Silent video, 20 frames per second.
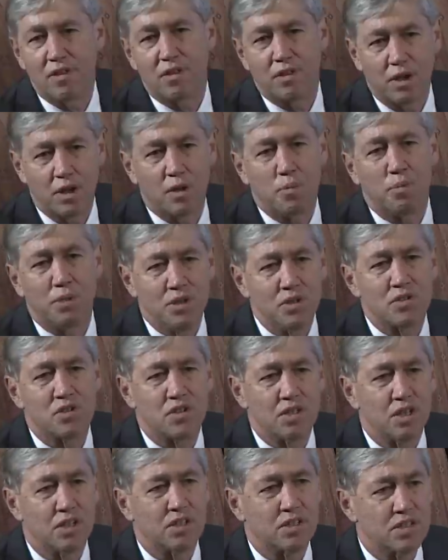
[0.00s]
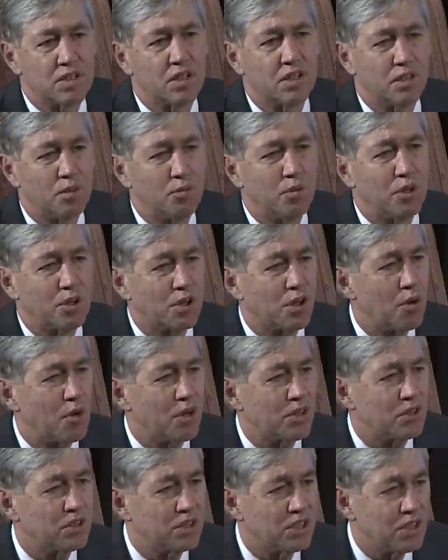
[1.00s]
therapies that uh, we're
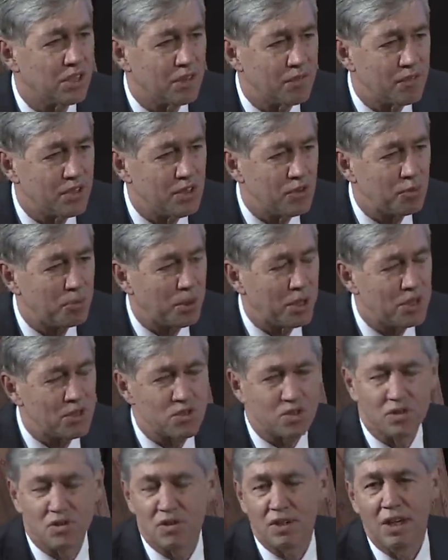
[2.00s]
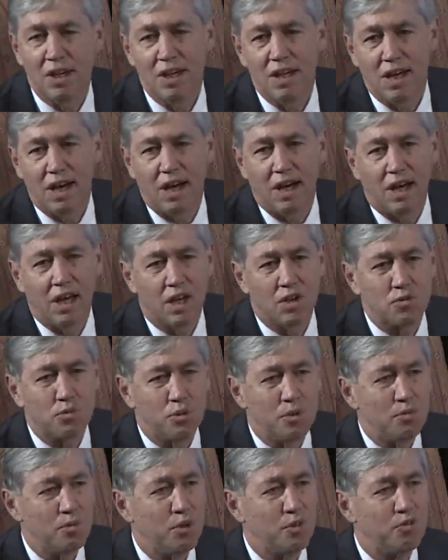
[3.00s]
going to give these patients uh, as
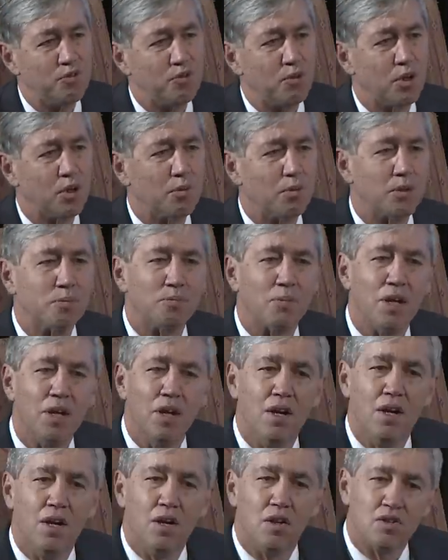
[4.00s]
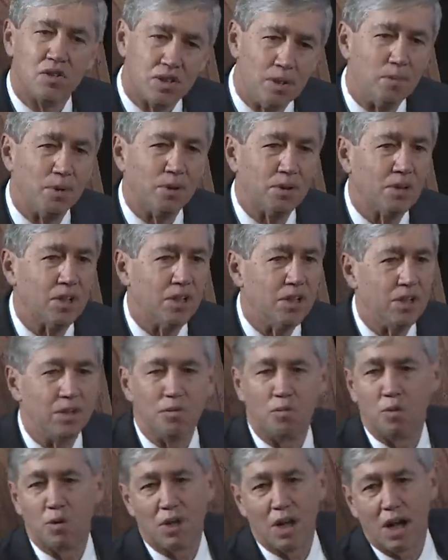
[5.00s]
we move forward. Similarly,
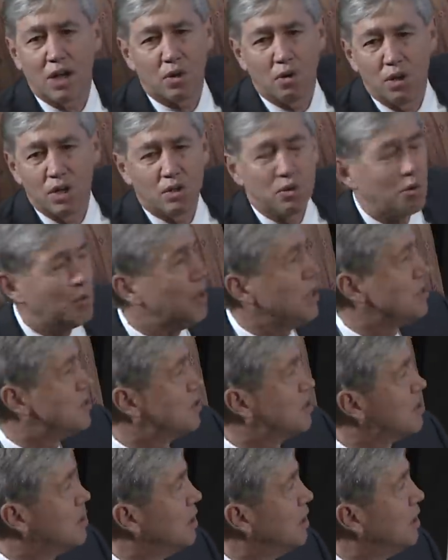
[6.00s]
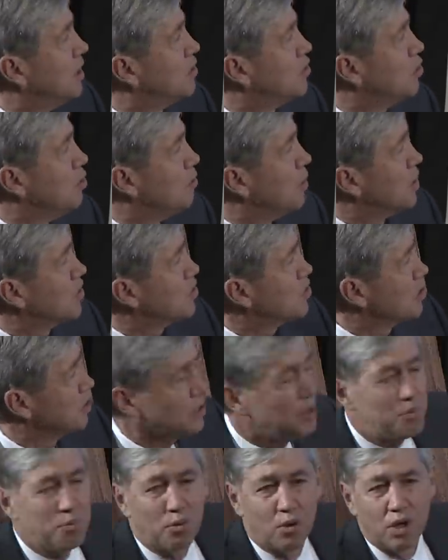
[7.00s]
we're not going to waste uh, too much
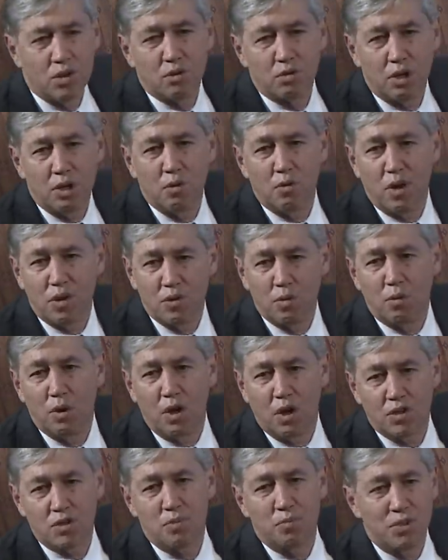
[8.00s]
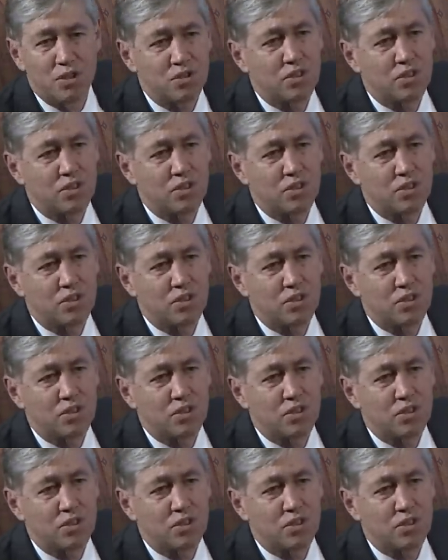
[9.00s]
sleep wondering whether we ought to be